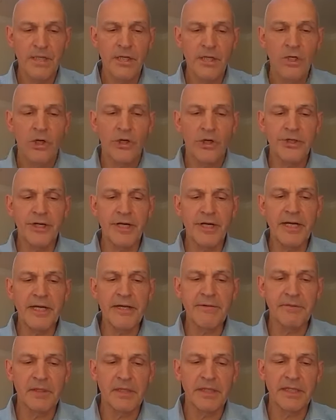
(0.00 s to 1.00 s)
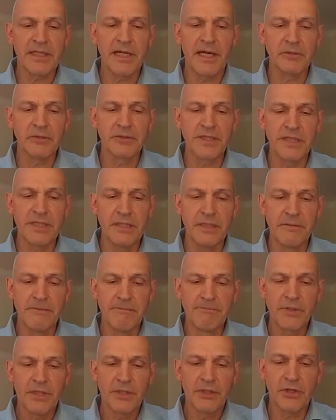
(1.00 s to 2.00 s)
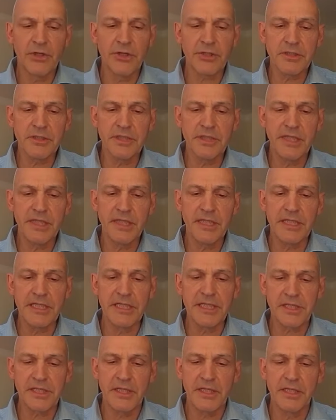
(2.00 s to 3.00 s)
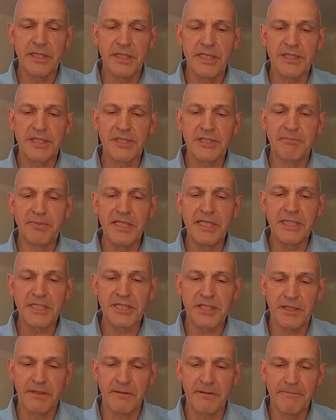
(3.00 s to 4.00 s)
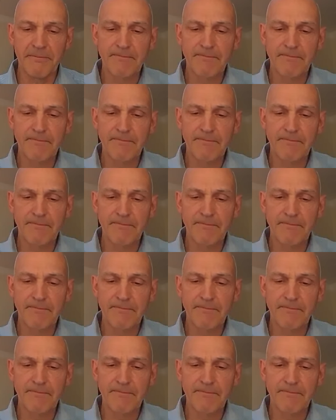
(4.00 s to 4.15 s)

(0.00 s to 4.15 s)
On arrival at Caldeen, Gordon heats and eats the pizza.